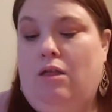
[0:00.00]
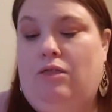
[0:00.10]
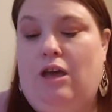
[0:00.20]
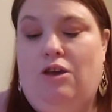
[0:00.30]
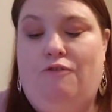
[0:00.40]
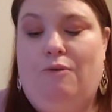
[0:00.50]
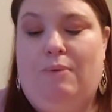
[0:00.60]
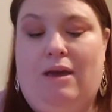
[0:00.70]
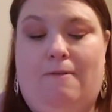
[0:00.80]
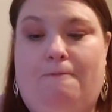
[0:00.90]
thank you for
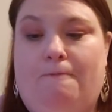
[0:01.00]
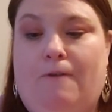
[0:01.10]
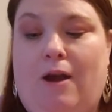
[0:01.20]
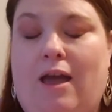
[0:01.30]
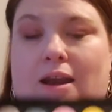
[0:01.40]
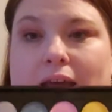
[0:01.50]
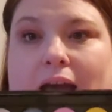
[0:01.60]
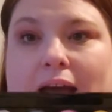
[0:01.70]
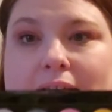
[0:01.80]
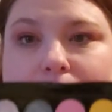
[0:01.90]
being a friend
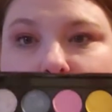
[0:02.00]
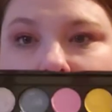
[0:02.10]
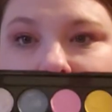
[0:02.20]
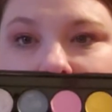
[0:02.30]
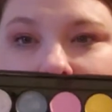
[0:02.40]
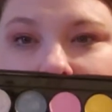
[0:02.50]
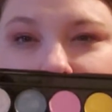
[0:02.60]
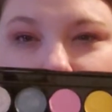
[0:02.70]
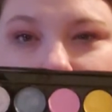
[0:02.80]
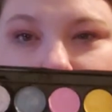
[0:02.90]
has more of a
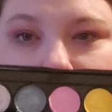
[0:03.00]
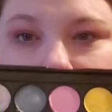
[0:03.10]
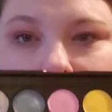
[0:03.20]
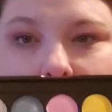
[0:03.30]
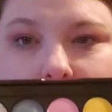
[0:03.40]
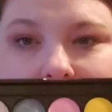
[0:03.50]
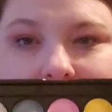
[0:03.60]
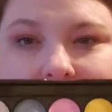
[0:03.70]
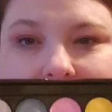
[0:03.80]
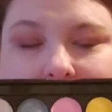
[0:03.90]
glittery brown, whereas
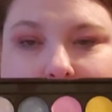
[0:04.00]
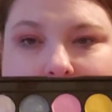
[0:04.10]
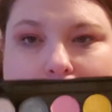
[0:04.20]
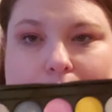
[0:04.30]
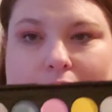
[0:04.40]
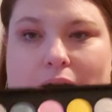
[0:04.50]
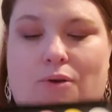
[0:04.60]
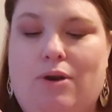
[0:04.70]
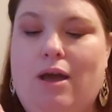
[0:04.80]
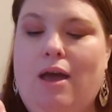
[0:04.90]
this has a matte
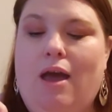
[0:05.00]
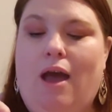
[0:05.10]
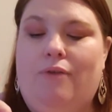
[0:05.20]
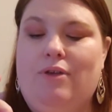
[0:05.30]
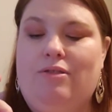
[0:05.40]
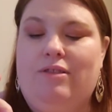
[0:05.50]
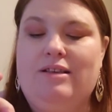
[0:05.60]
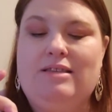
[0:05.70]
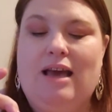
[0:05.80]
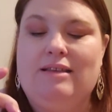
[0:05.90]
brown. And then
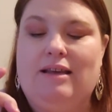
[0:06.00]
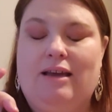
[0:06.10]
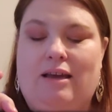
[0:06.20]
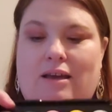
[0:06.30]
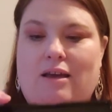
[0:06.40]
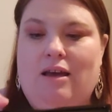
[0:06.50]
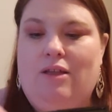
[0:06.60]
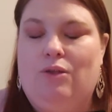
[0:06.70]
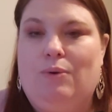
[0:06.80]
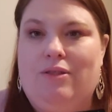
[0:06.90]
this has like,
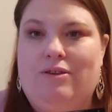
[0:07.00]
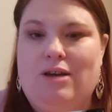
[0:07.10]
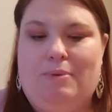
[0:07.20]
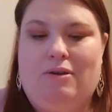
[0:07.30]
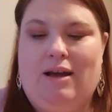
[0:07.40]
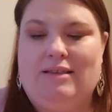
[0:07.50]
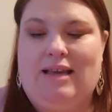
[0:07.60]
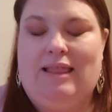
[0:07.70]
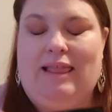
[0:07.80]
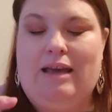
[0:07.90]
the one on the top here has
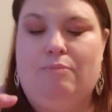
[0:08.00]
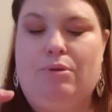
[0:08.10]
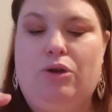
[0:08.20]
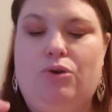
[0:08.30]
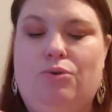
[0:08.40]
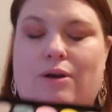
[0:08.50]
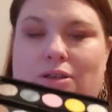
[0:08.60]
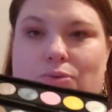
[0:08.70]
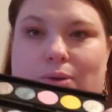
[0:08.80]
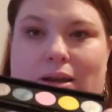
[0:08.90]
a light blue and
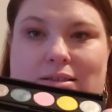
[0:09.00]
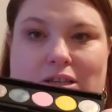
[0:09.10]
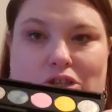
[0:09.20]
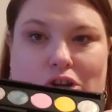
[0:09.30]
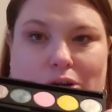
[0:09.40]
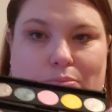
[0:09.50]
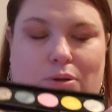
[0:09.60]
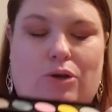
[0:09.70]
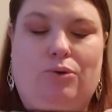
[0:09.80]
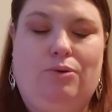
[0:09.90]
this one has a dark
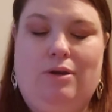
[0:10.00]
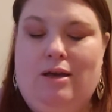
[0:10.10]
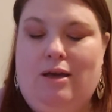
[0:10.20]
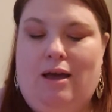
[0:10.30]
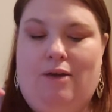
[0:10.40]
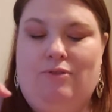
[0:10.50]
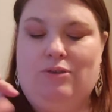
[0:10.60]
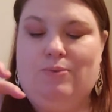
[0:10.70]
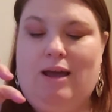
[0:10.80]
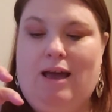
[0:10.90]
blue. And
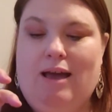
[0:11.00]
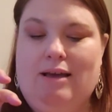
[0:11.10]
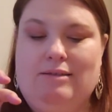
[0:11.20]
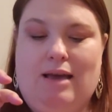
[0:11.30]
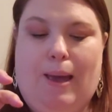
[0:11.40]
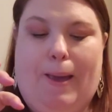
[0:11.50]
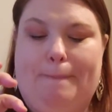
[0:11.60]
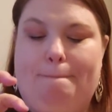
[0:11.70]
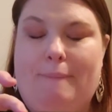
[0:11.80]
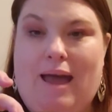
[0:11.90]
this one has a
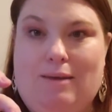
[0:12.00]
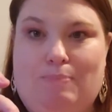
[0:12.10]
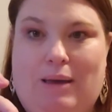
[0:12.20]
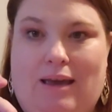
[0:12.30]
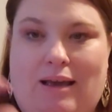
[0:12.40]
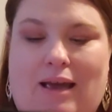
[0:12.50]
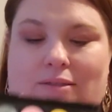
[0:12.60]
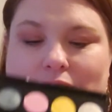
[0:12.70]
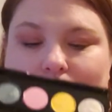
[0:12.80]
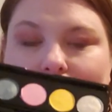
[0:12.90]
matte pink
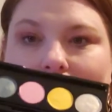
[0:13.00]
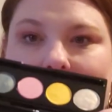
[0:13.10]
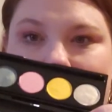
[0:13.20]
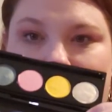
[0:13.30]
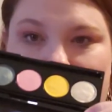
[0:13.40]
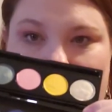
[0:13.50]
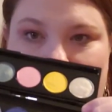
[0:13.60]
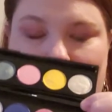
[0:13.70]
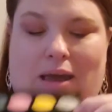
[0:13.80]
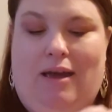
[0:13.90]
and this one has a
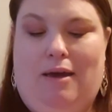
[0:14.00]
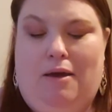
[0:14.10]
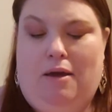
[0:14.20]
shimmer pink.